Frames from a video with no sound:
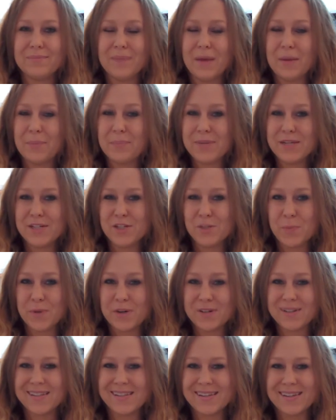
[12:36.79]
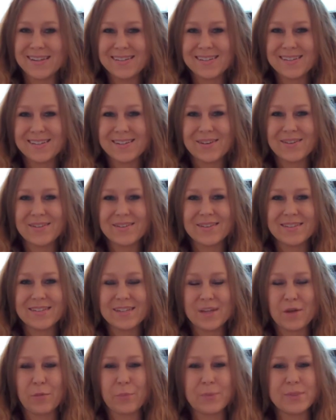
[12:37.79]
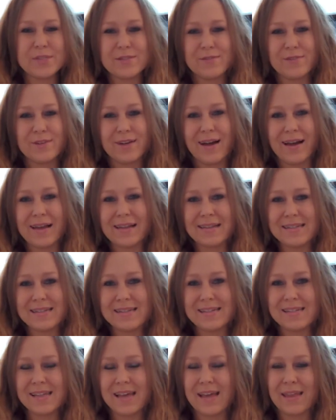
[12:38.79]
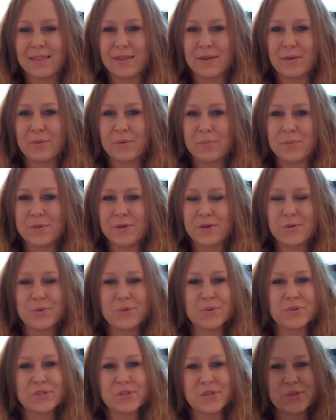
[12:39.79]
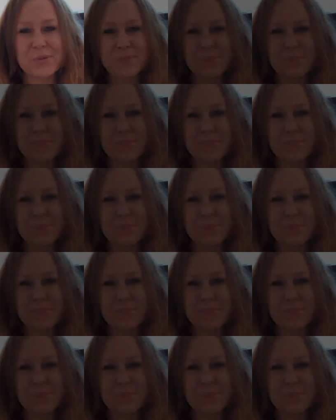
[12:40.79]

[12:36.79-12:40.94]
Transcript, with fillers: a beach person, so South Pacific Islands I think would be cool too.